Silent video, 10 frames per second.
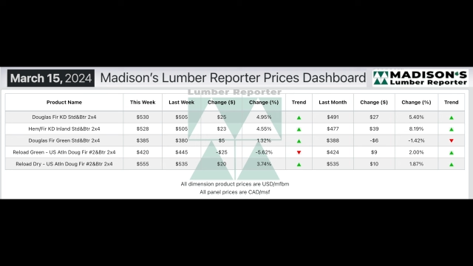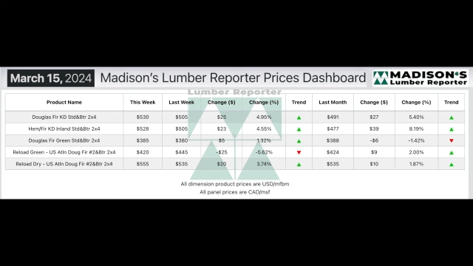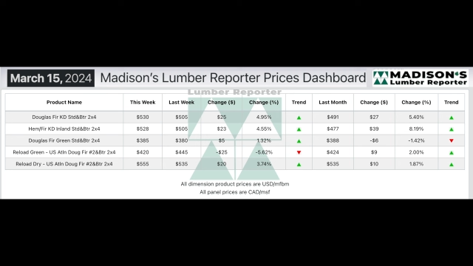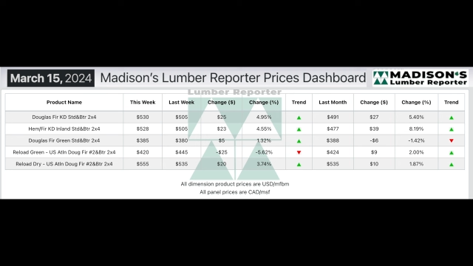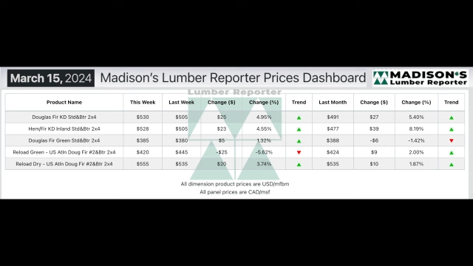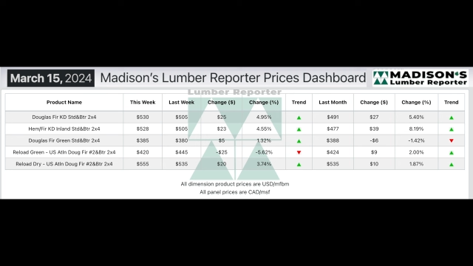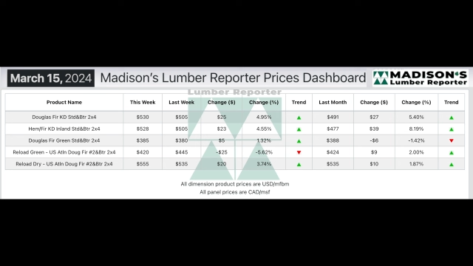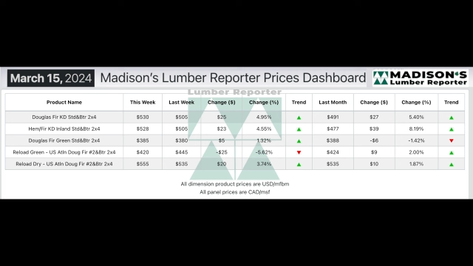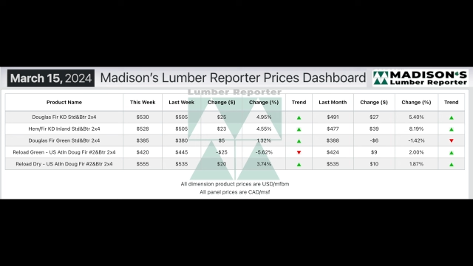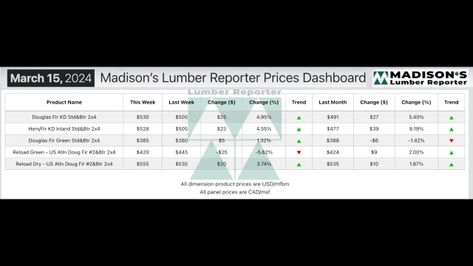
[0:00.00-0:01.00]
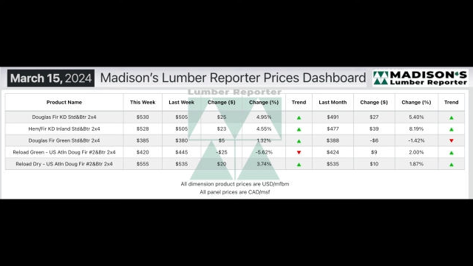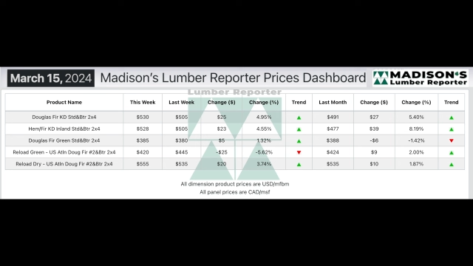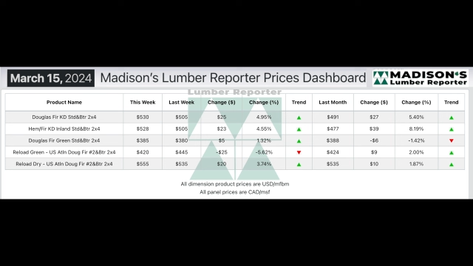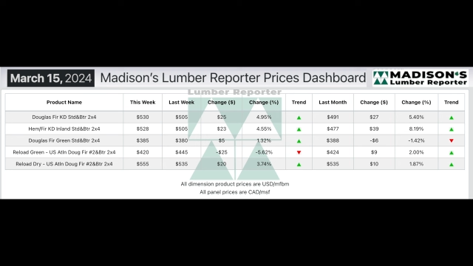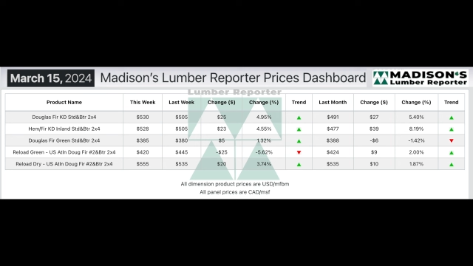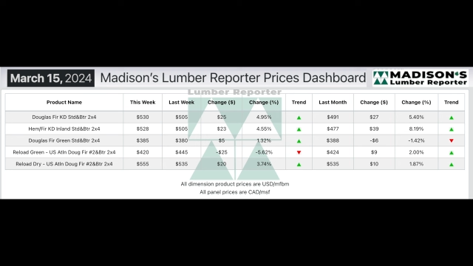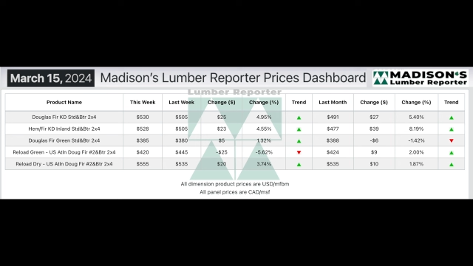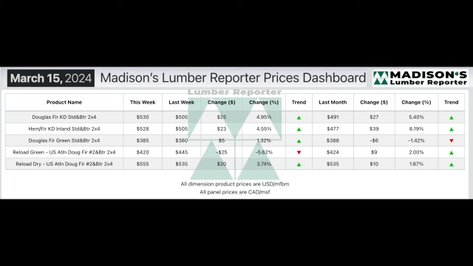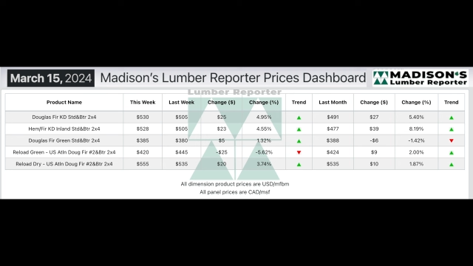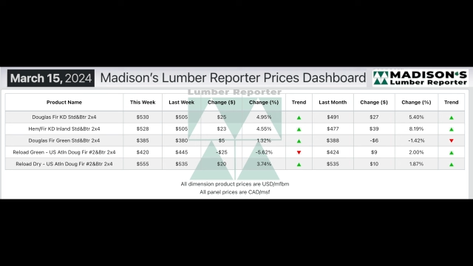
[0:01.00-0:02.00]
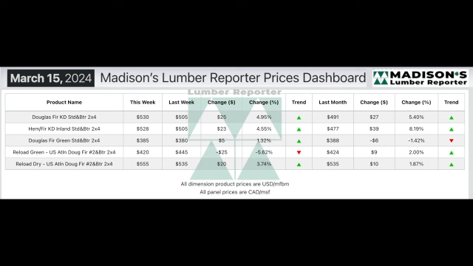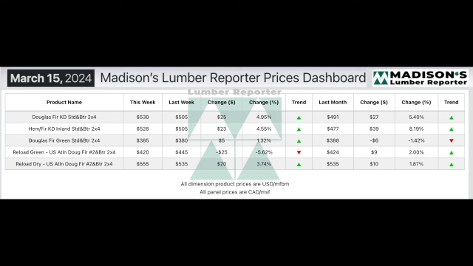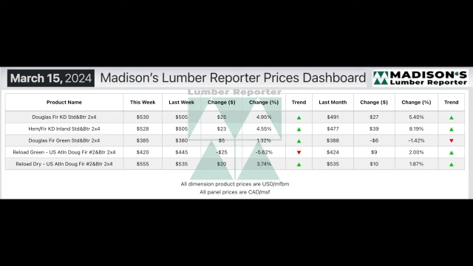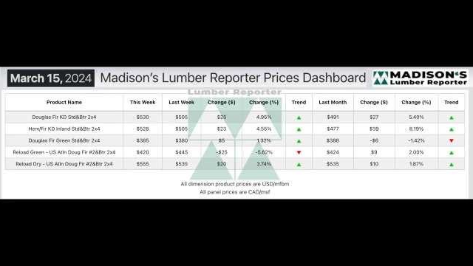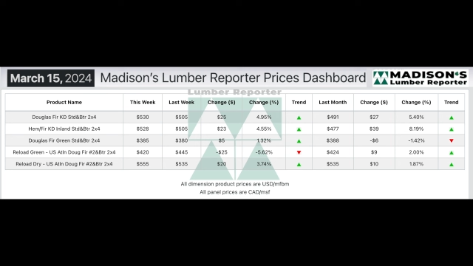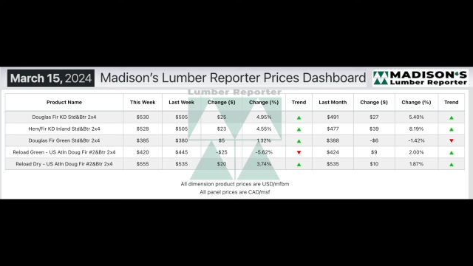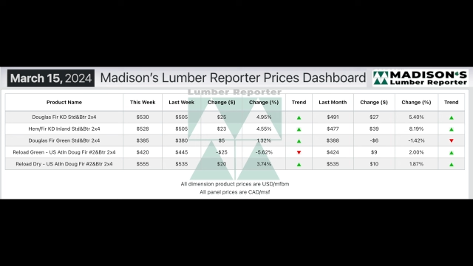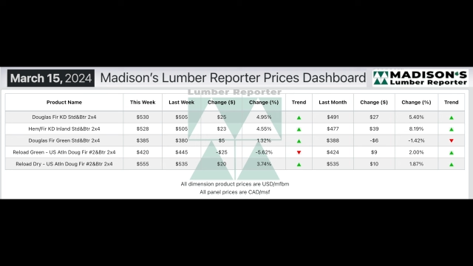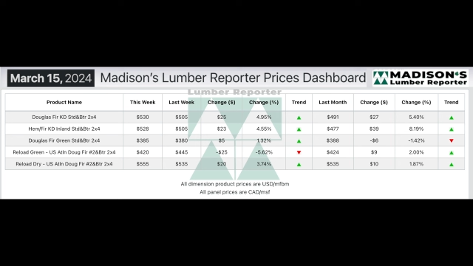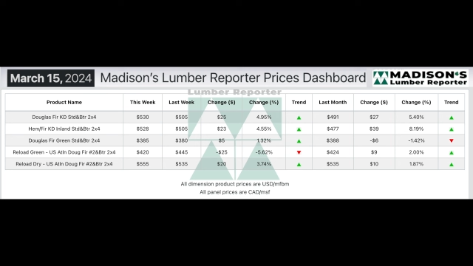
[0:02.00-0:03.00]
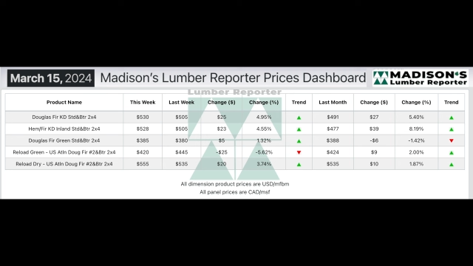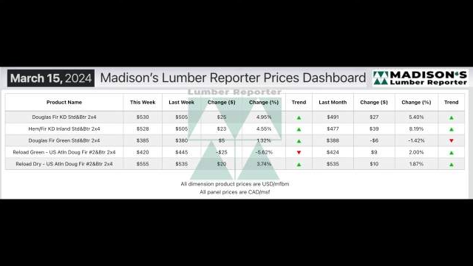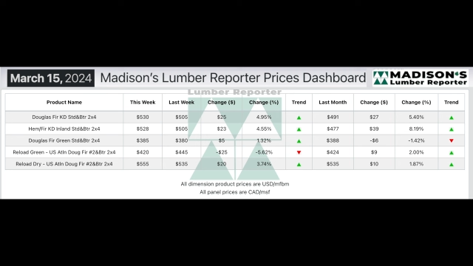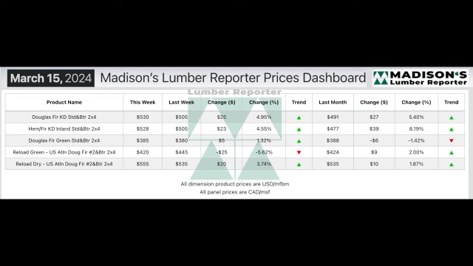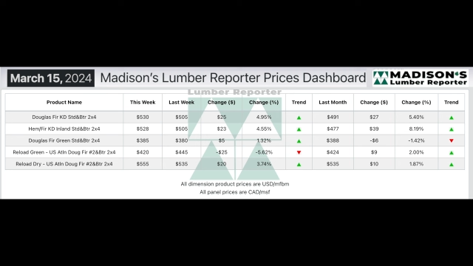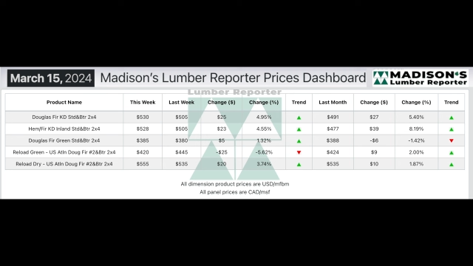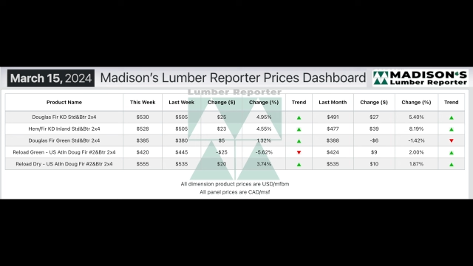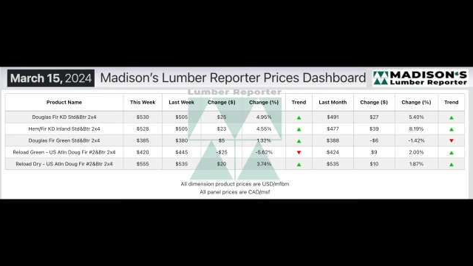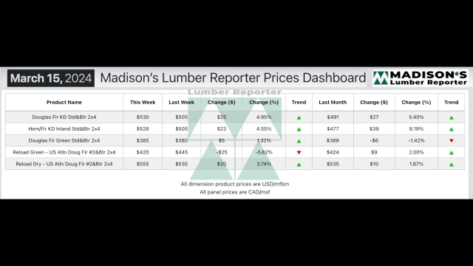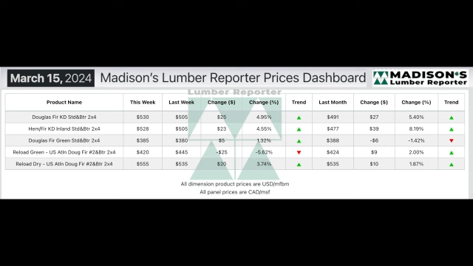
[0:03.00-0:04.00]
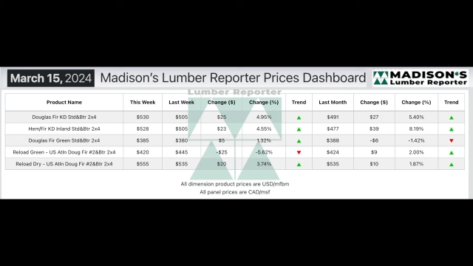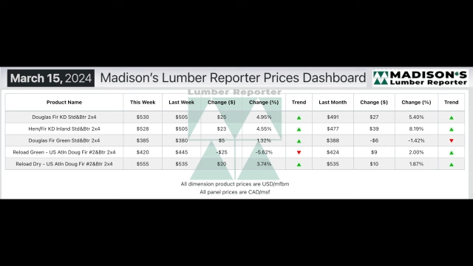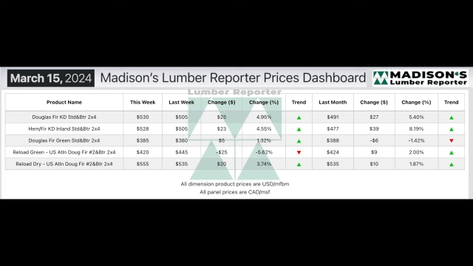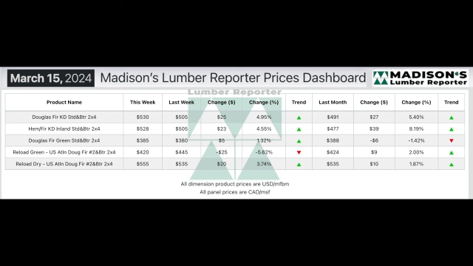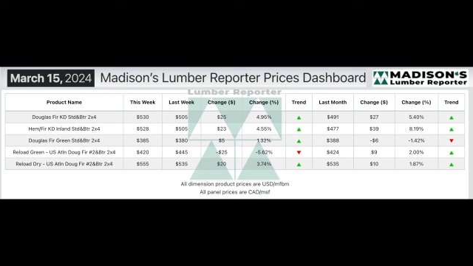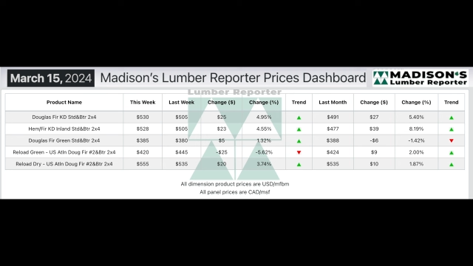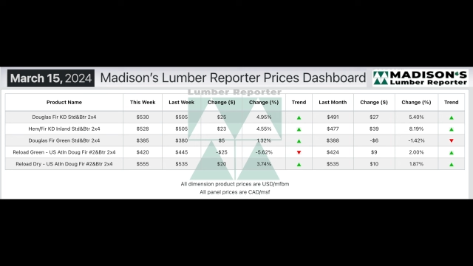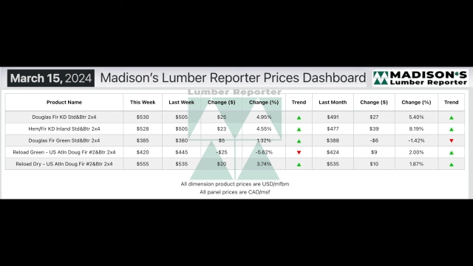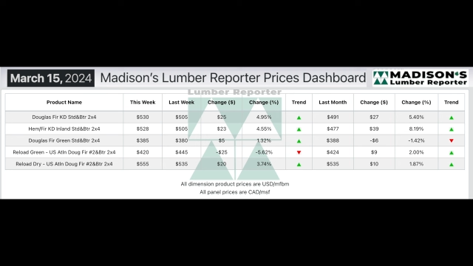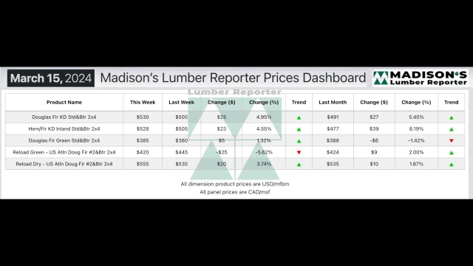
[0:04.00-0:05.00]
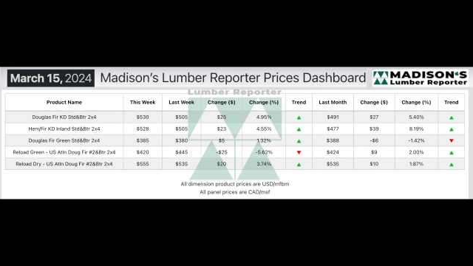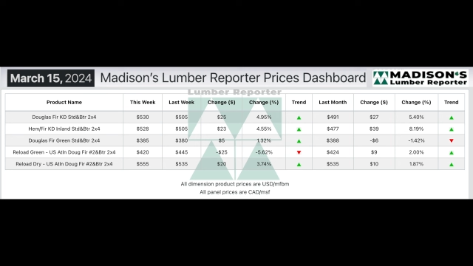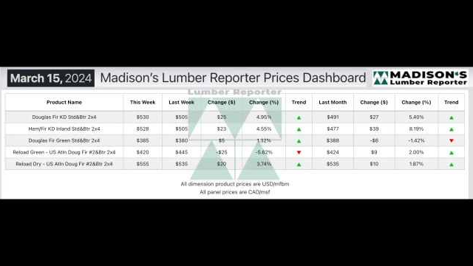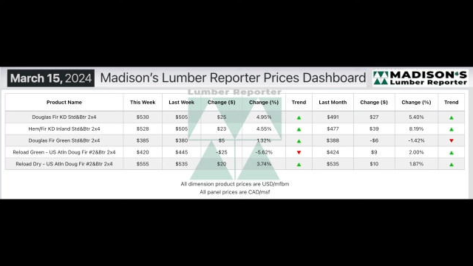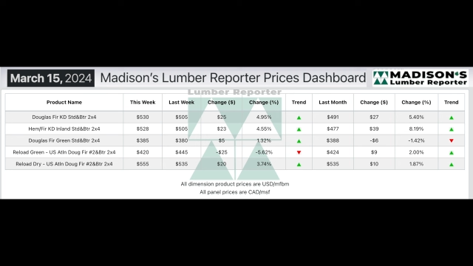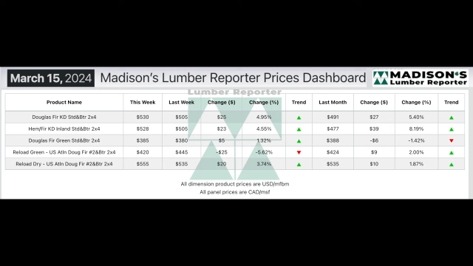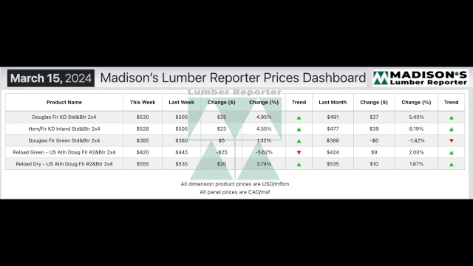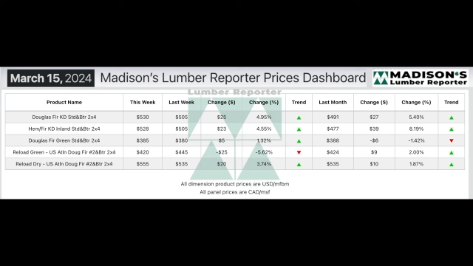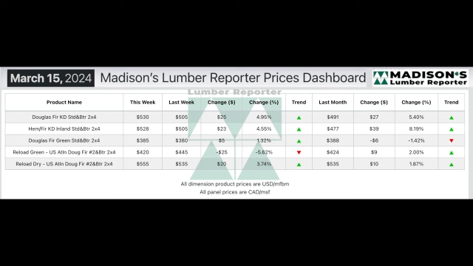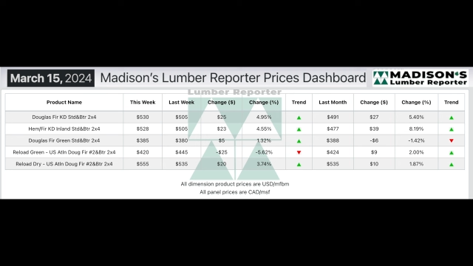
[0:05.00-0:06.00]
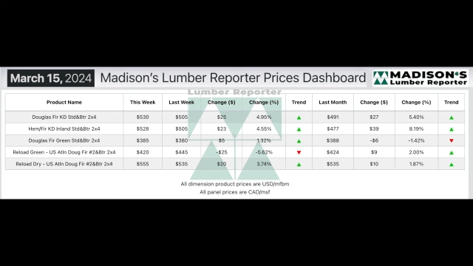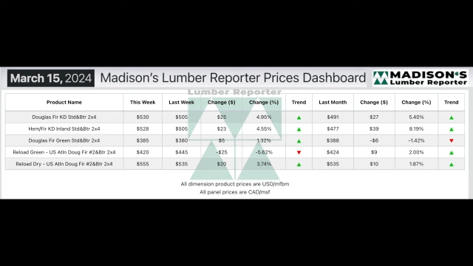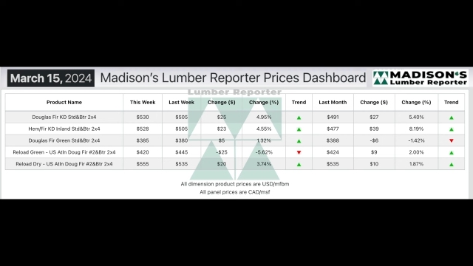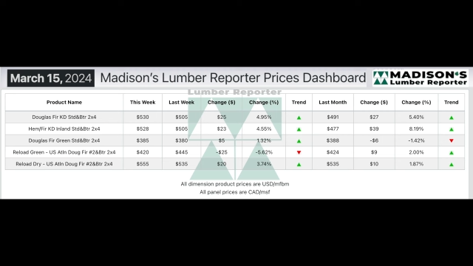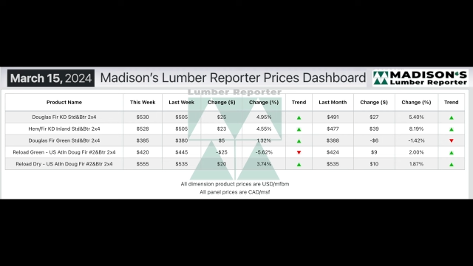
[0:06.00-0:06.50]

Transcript: Nobody's mouth can be seen.